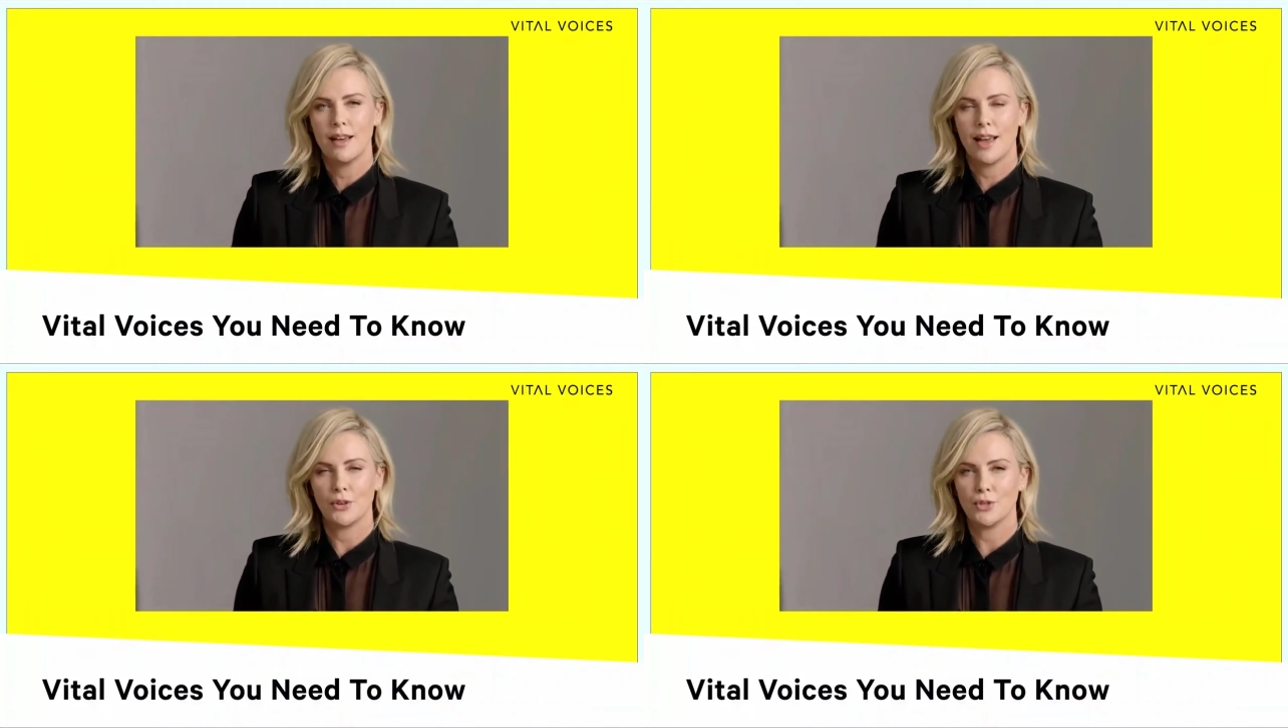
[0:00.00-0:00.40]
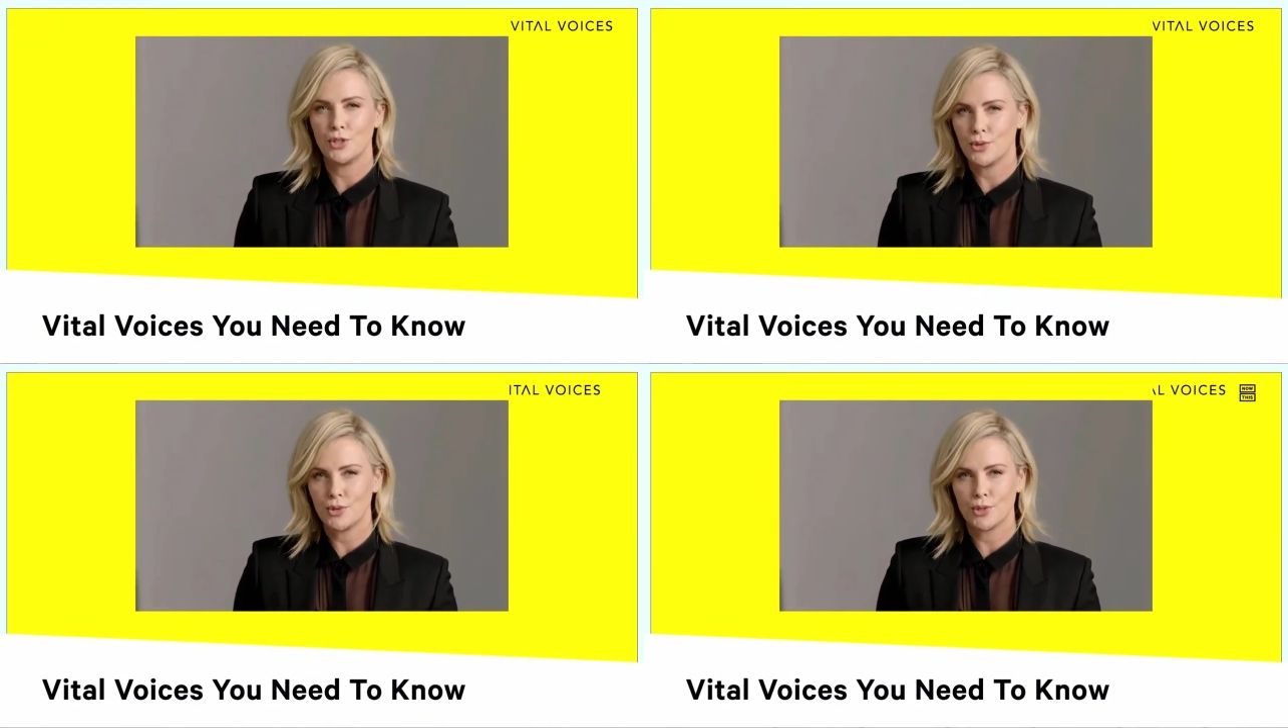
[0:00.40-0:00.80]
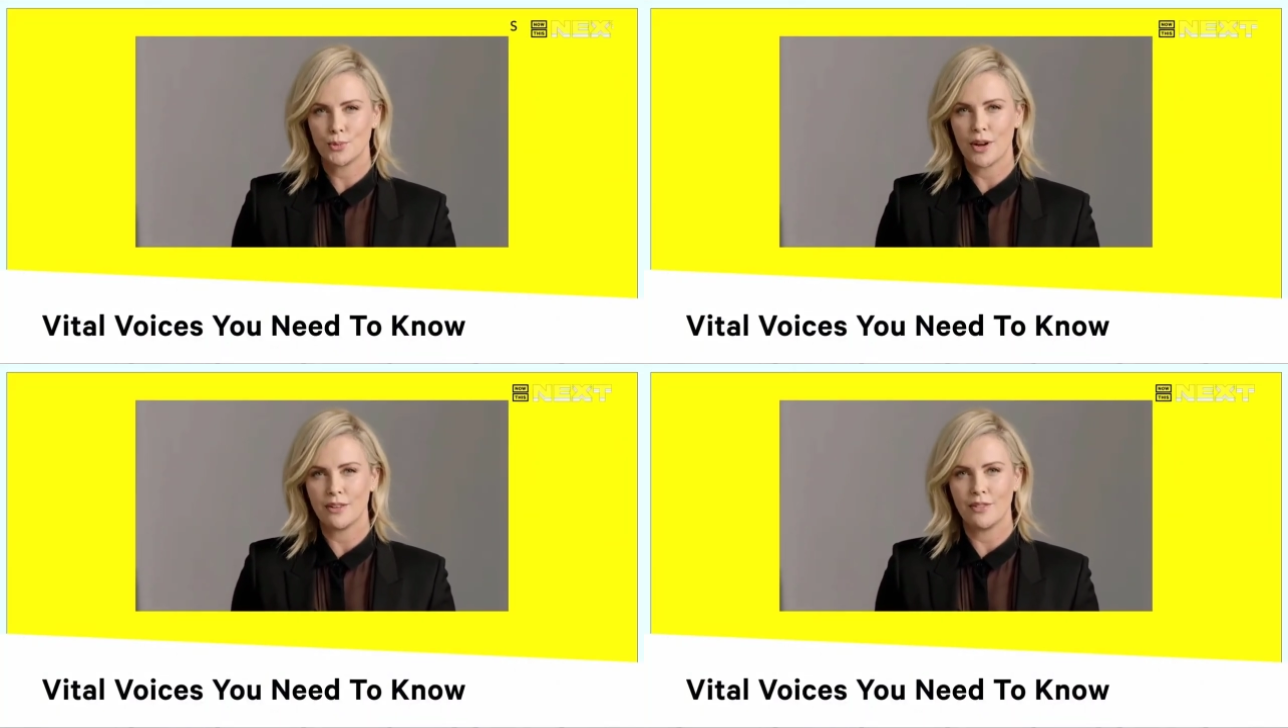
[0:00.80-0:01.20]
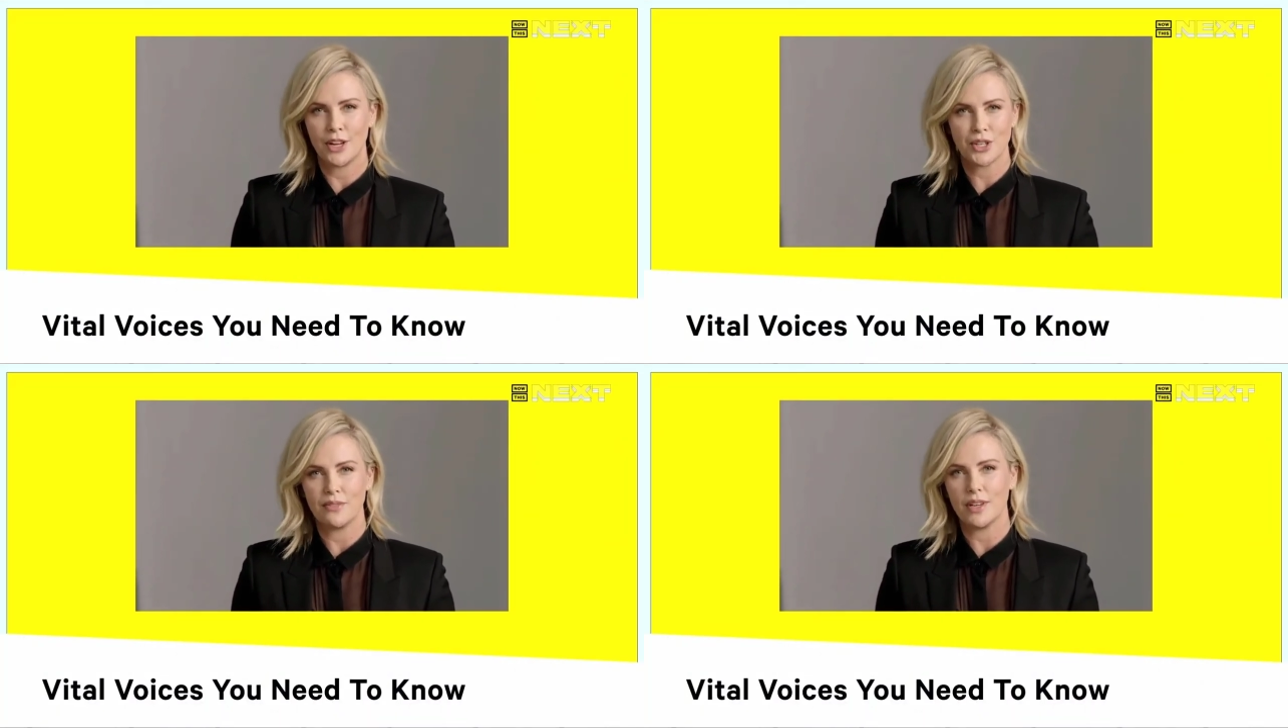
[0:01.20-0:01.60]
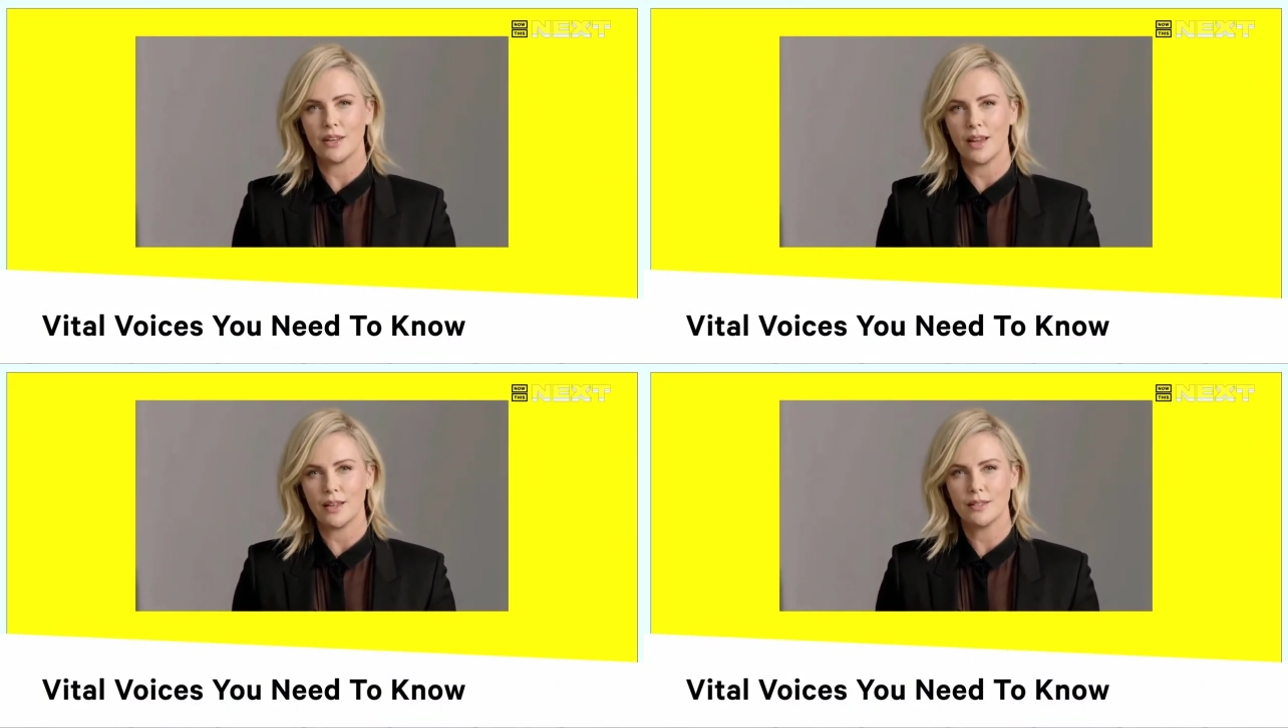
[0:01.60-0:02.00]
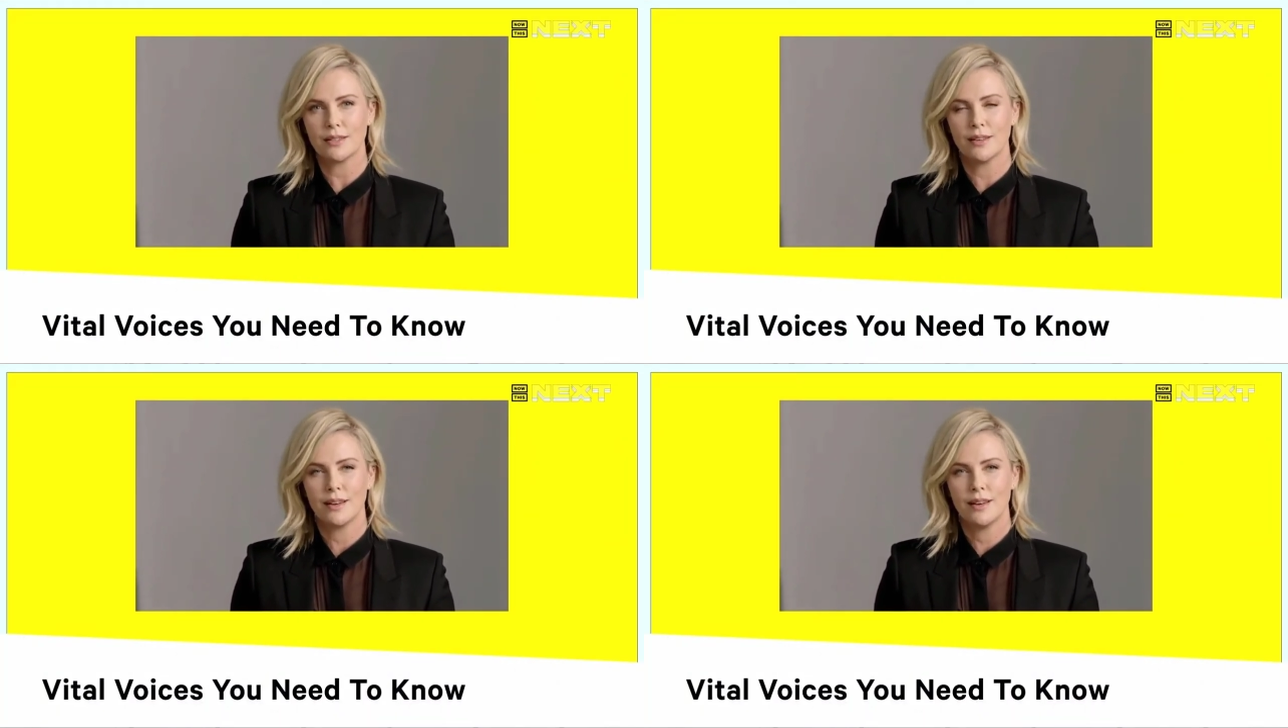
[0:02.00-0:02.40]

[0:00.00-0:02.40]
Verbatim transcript: and reduce the spread of HIV and AIDS.